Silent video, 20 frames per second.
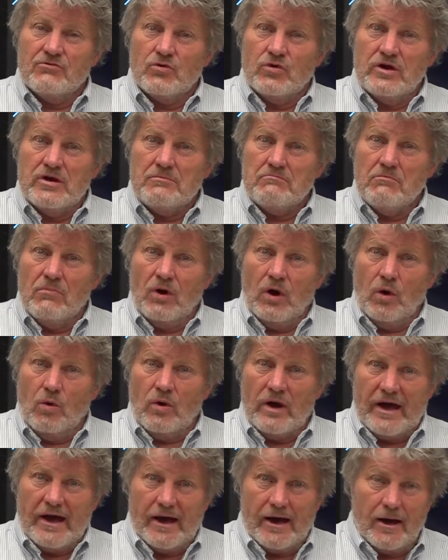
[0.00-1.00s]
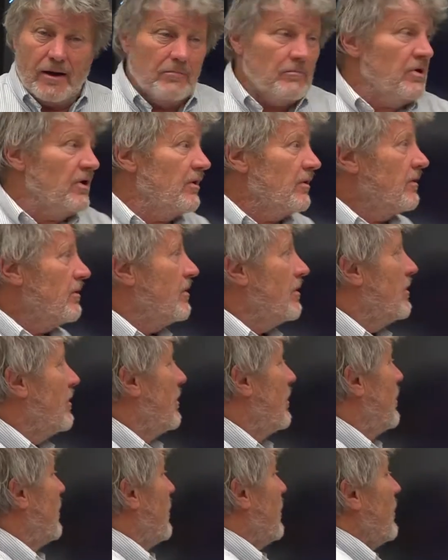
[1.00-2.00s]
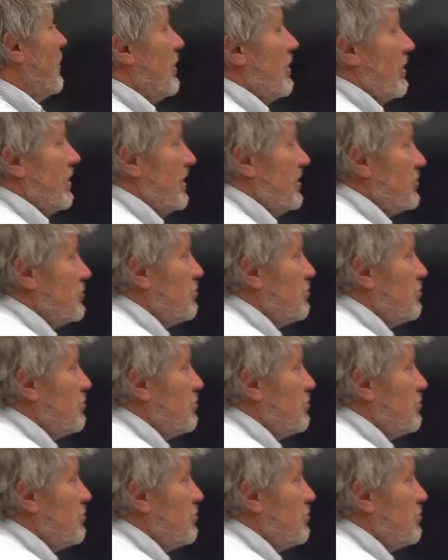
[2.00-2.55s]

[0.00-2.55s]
we're in Moab, let's